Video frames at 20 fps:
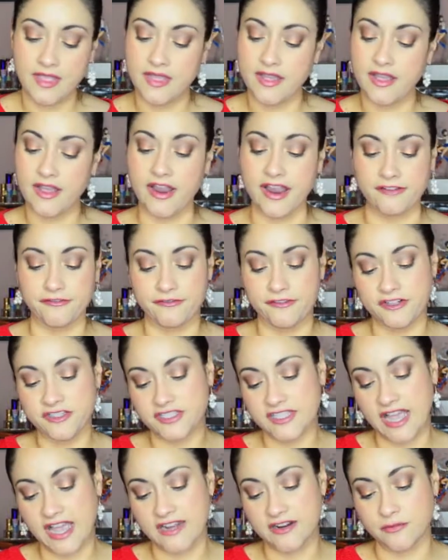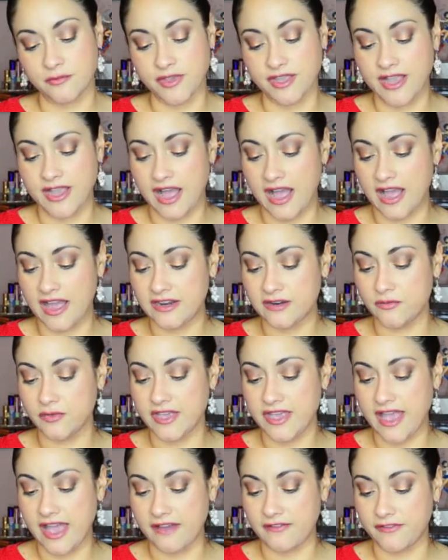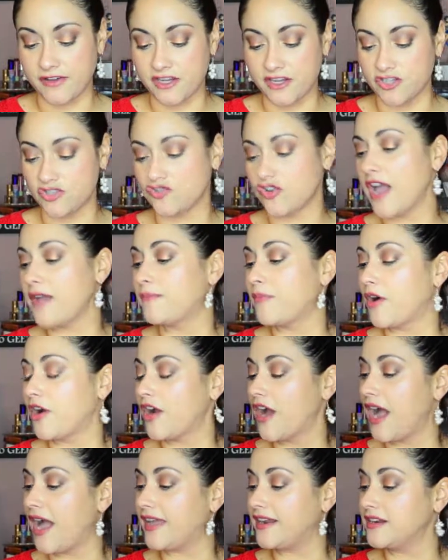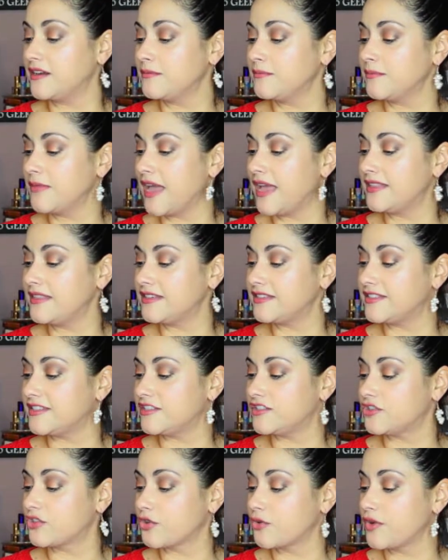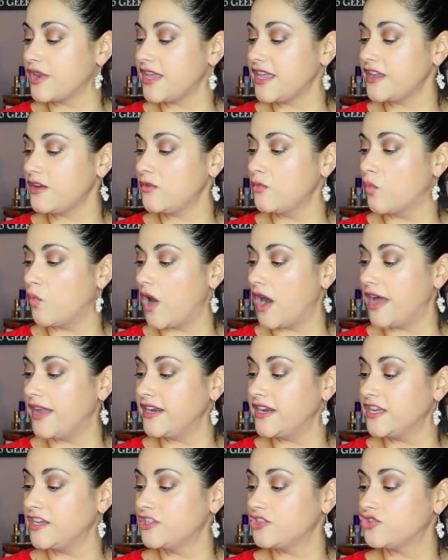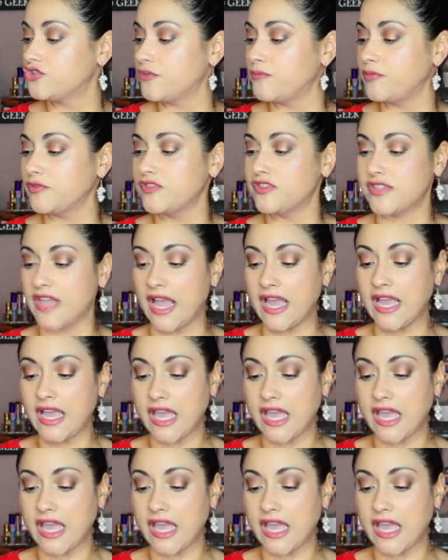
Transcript: All right, first item we have a dry bar item, and this is 3-in-1 triple sec.